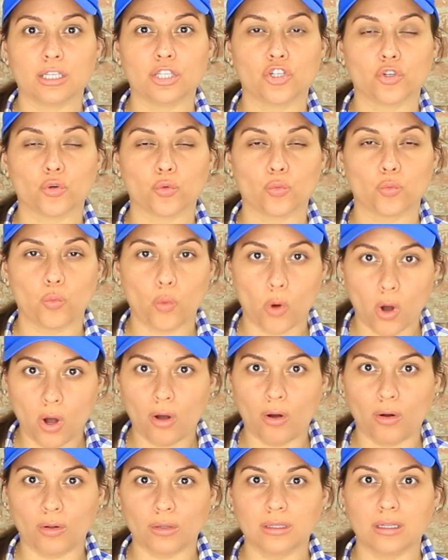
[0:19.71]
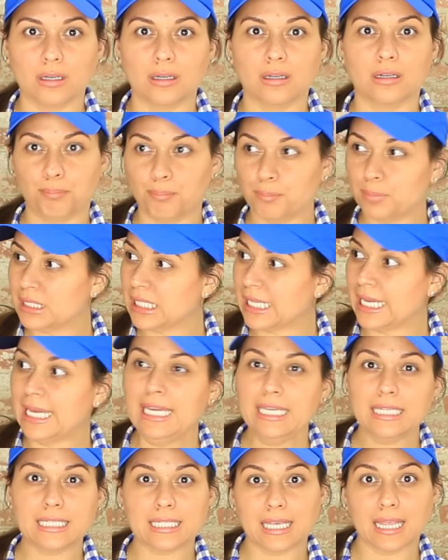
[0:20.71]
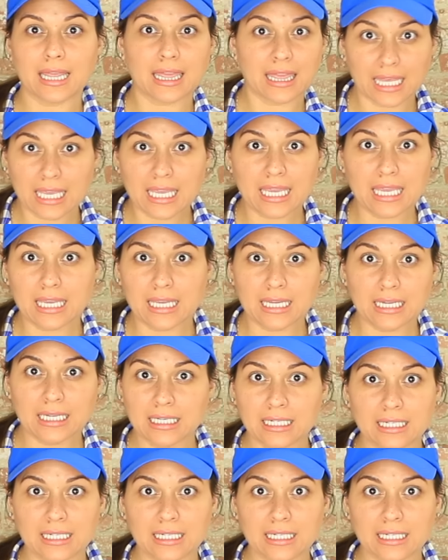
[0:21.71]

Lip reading: your wall plate thing.